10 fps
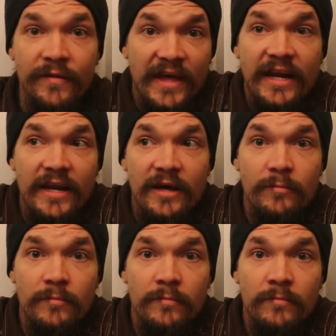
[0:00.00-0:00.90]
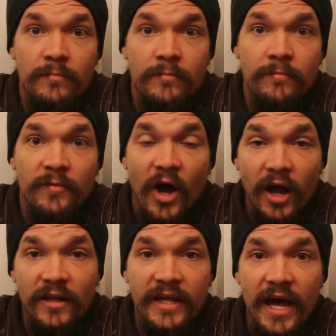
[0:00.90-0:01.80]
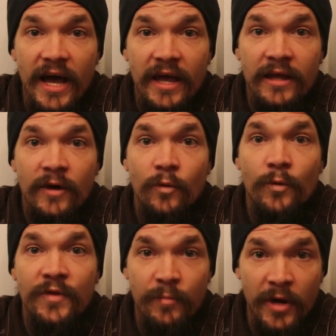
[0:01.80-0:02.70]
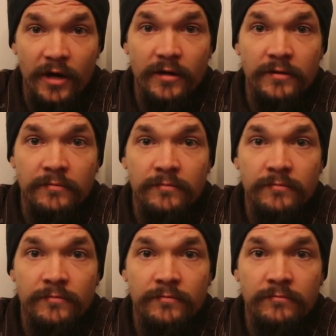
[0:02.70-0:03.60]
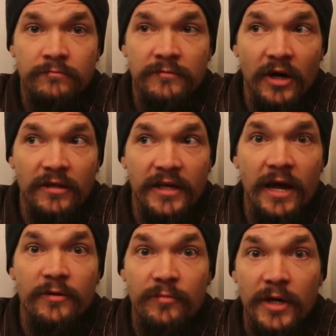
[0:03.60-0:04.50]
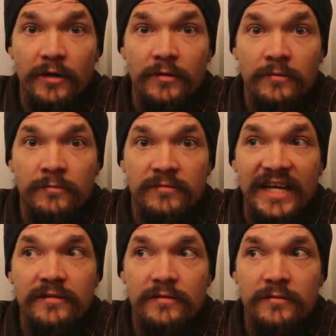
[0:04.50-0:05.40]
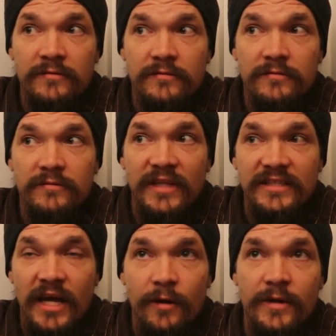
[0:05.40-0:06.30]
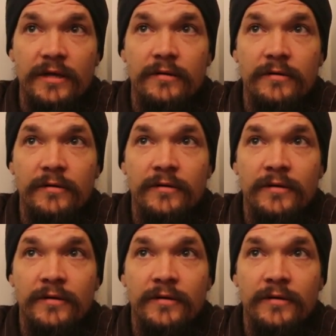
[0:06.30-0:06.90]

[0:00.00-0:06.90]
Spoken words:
That ain't him. Ugly guy with a beard. Ugly guy with a beard. That's how he